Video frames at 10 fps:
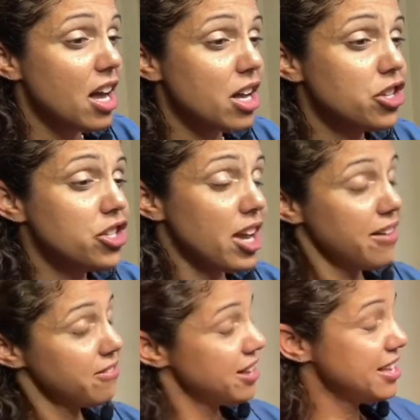A
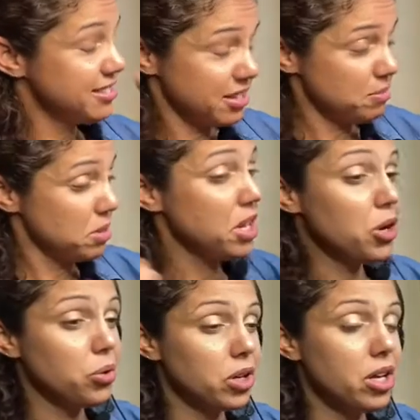chef is somebody
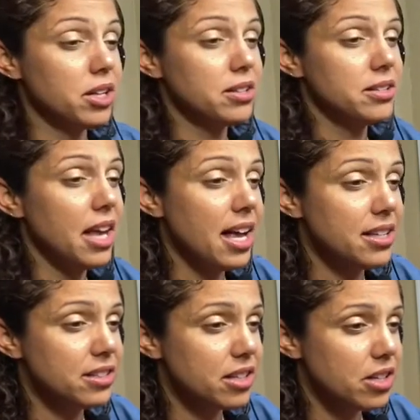who cooks. Yes.